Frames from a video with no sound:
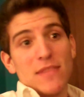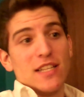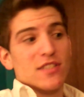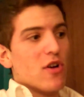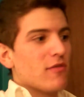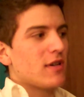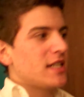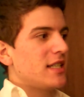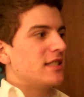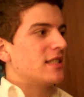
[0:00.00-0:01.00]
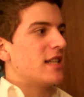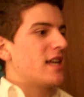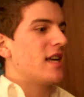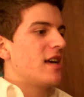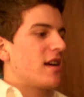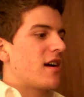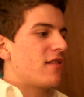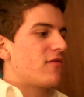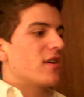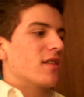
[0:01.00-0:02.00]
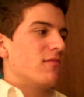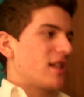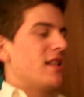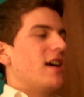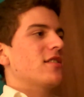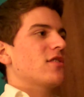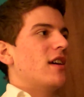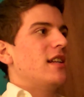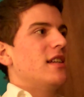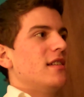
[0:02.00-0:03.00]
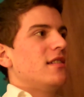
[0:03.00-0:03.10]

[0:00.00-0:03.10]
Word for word: That's all I really did today. Got off work and really that's all I did.